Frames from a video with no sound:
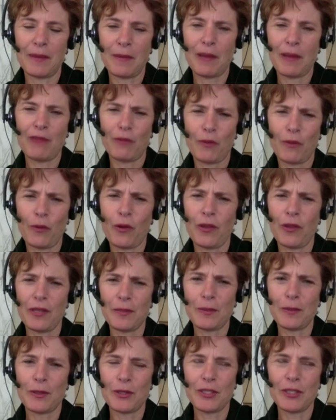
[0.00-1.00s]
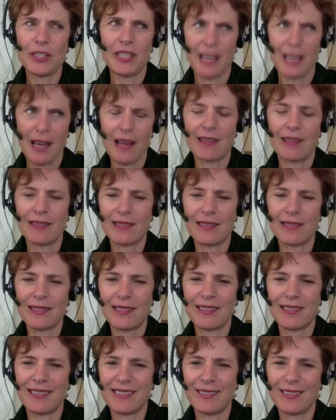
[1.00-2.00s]
Am I for this person?
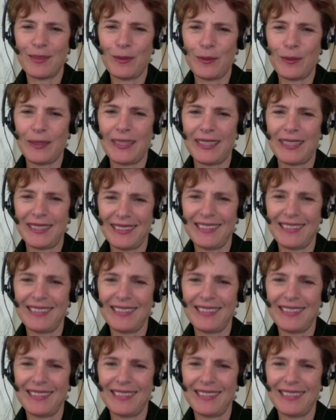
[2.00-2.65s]
Yes, totally.